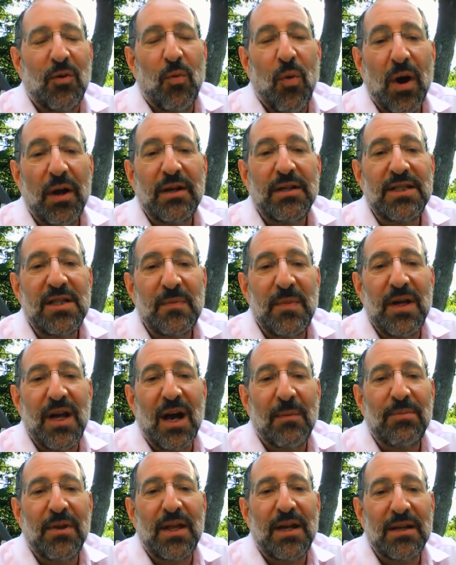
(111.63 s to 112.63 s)
One is to be
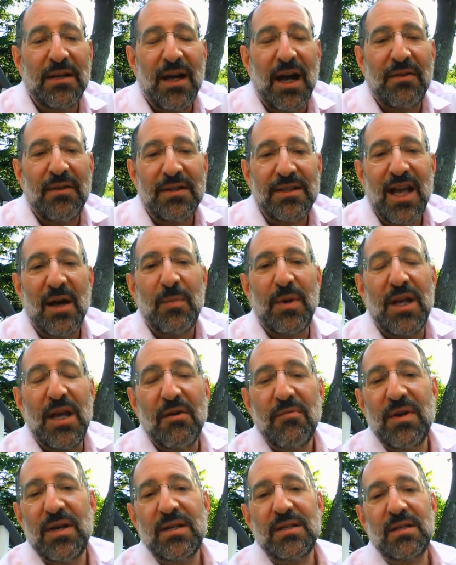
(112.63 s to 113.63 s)
up late at night. This is how
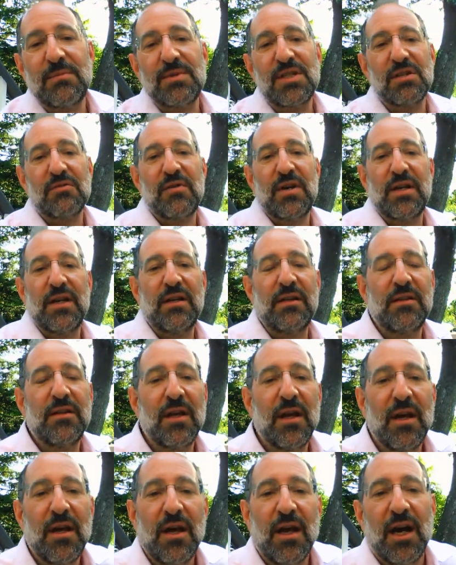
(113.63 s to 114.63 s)
Meiri seems to read it.
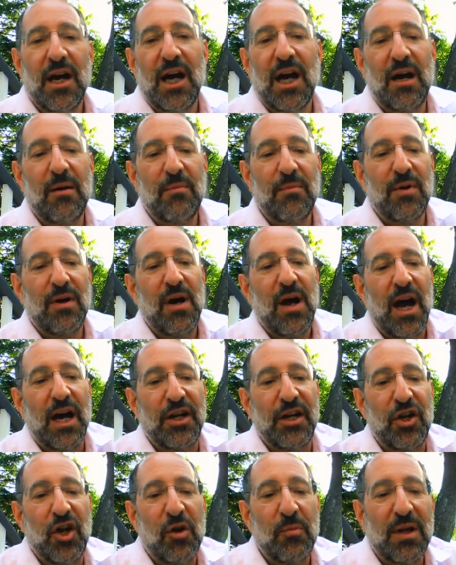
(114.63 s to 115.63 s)
Um,
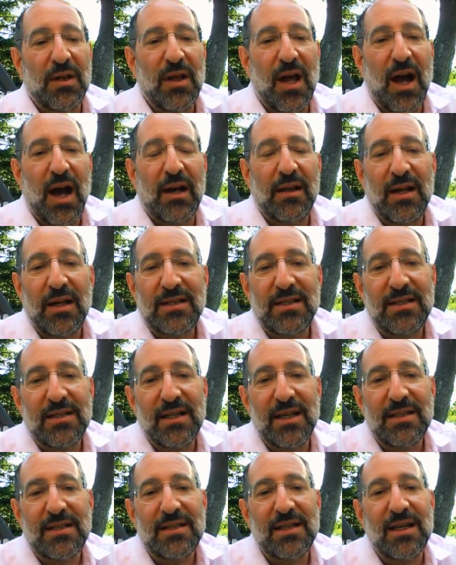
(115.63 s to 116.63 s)
Hanayor Balai,
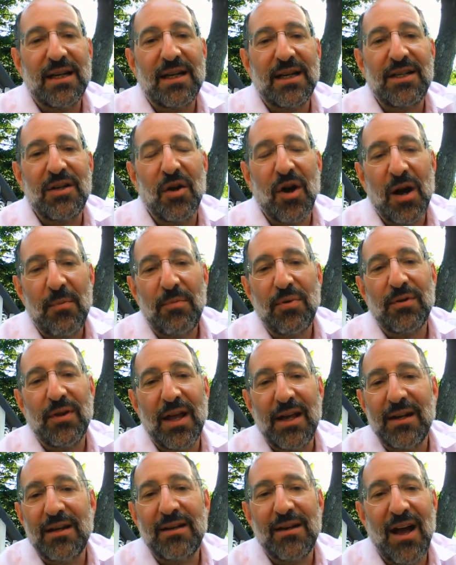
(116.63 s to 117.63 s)
it's, uh, you're up
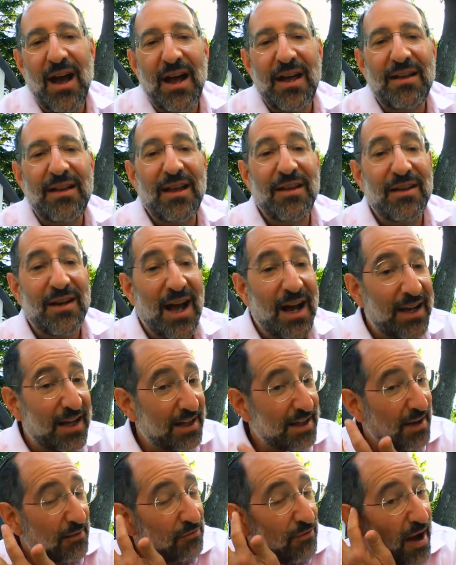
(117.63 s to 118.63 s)
late at night and you're not
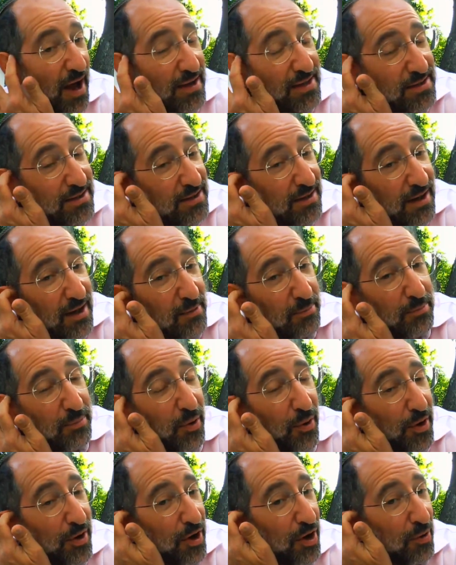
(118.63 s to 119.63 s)
getting enough rest
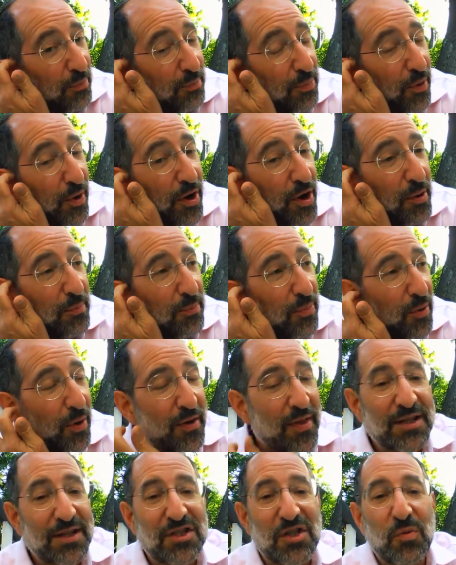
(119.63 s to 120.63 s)
boy, oh boy, oh
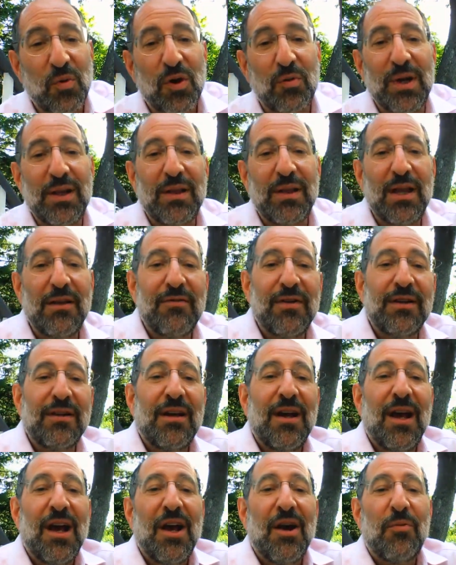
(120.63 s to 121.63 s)
boy, that's the world we live
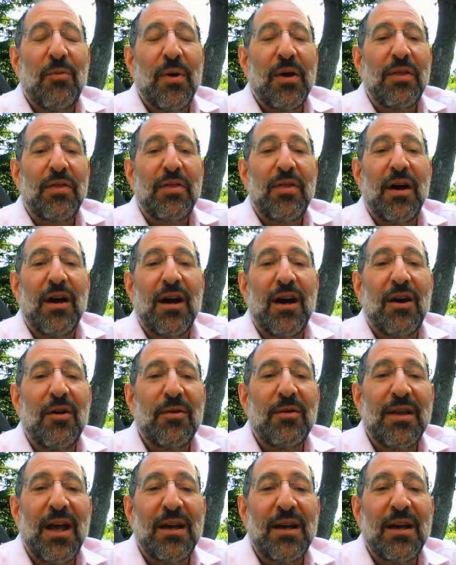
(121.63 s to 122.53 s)
in. With uh,